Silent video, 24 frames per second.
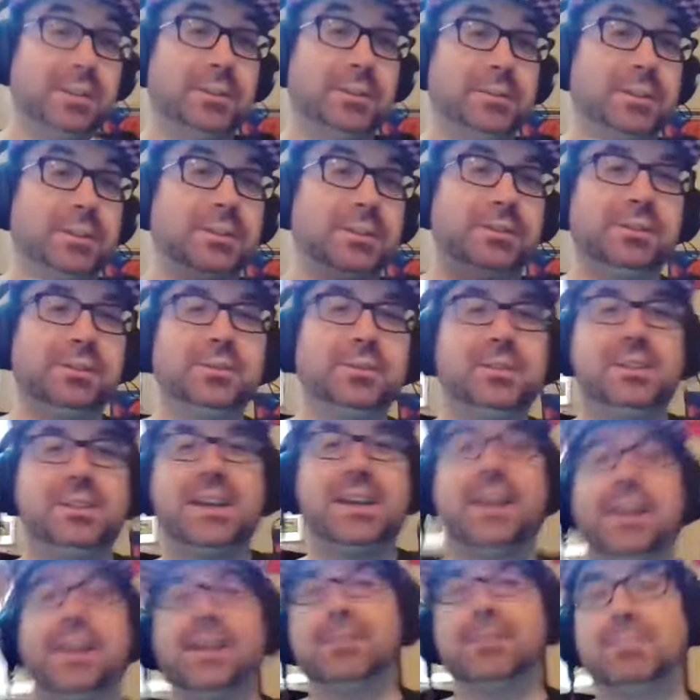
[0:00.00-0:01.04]
doing a
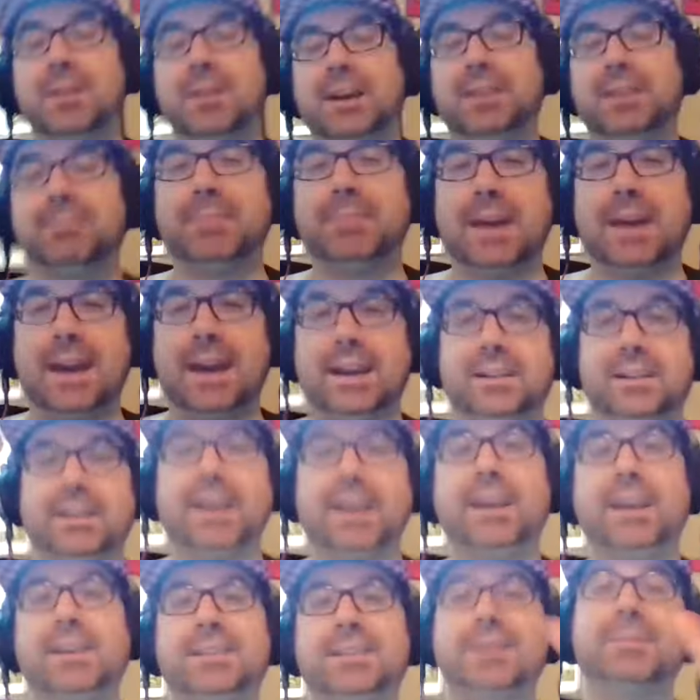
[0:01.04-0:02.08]
Tuesday Impact
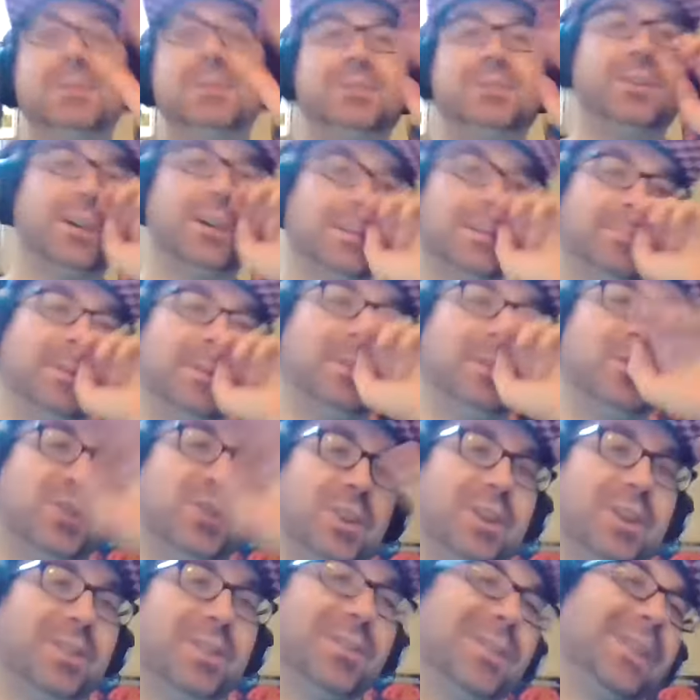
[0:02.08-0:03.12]
AEW Dark post
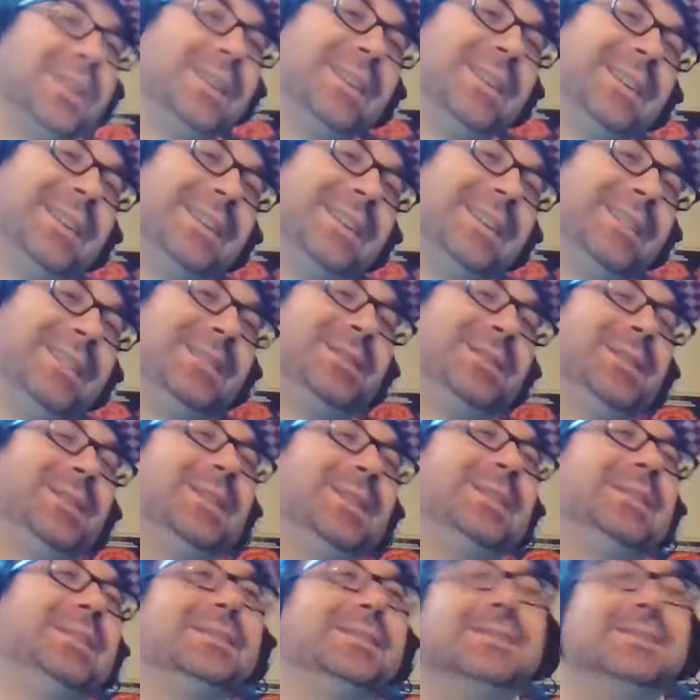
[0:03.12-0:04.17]
show,
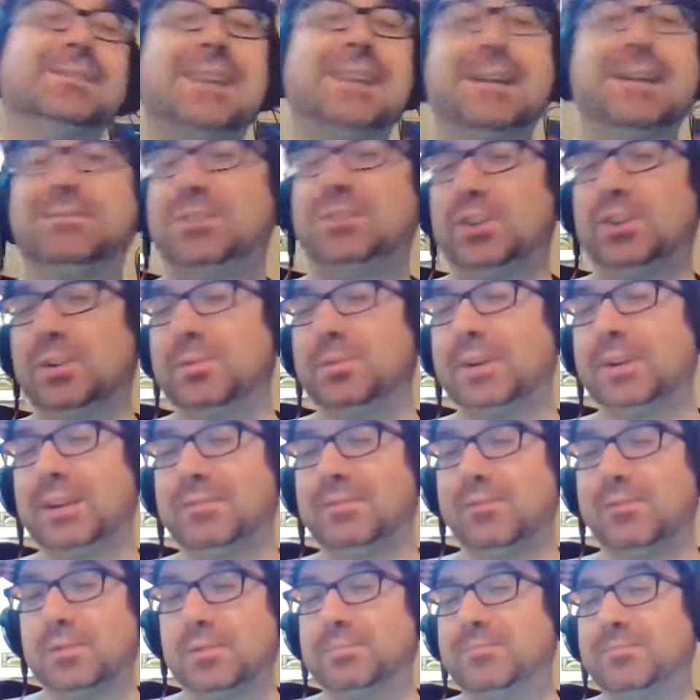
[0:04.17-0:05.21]
so I'm sure we'll get
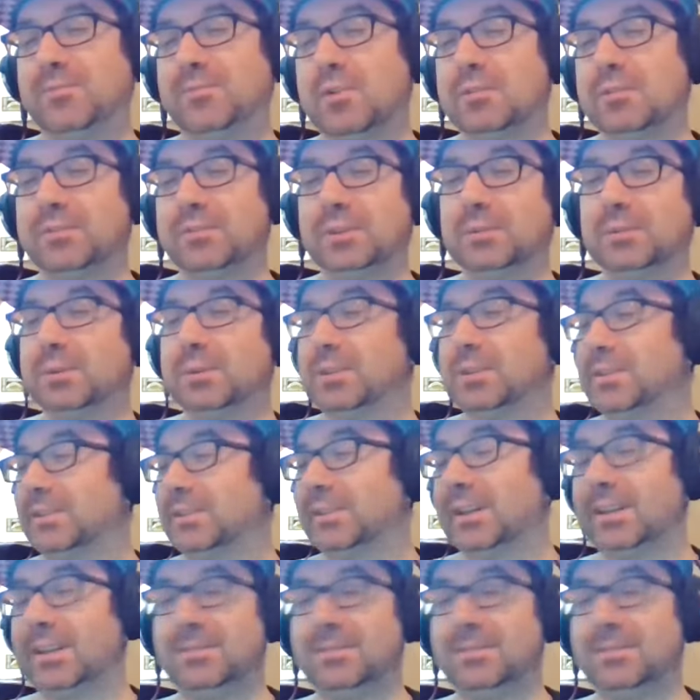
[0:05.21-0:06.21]
four viewers on that.